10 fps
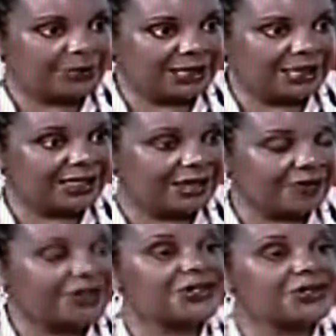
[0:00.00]
be
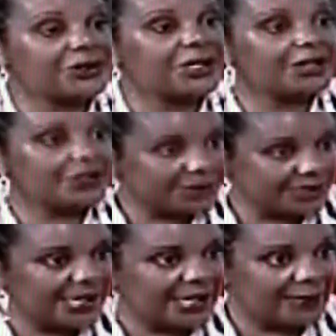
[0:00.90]
encouraged to do
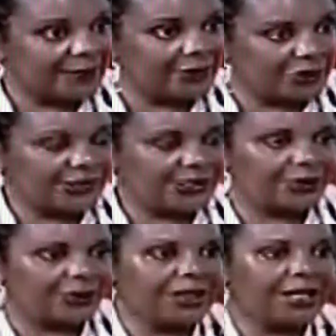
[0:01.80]
the same, follow
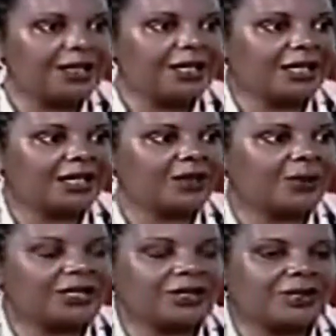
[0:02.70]
suit.
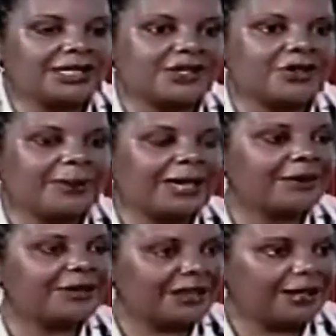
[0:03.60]
It's not
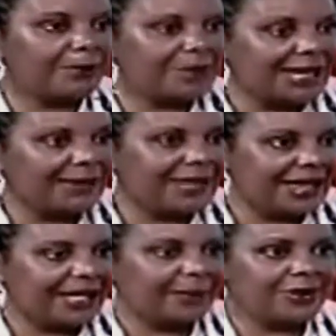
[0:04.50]
about blame
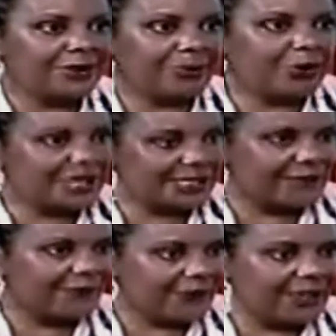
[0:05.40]
game and
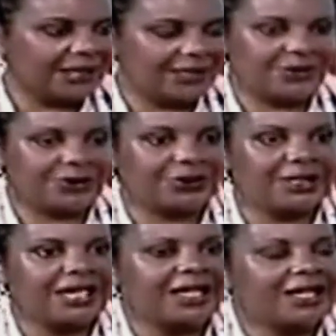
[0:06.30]
pointing fingers or
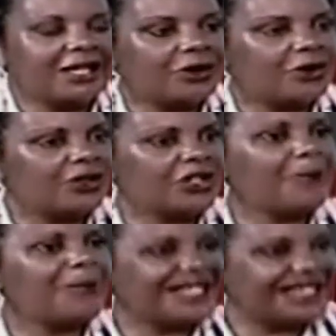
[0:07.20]

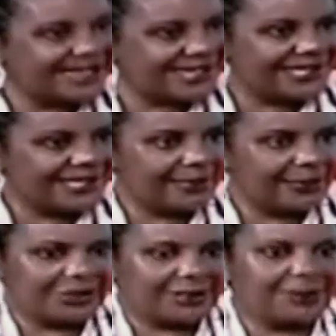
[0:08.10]
being against
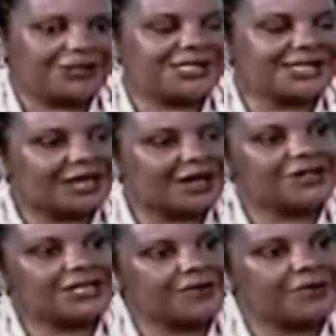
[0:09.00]
anybody, but just
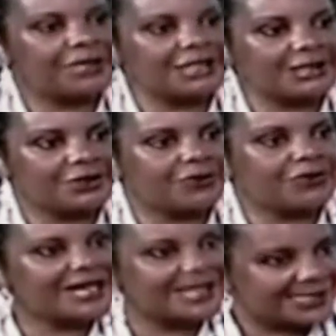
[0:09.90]
encouraging everybody to
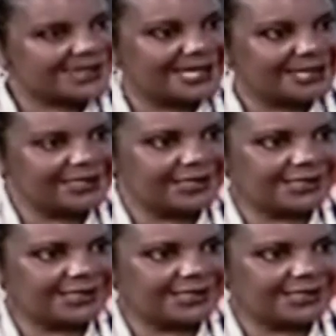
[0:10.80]
raise the standards.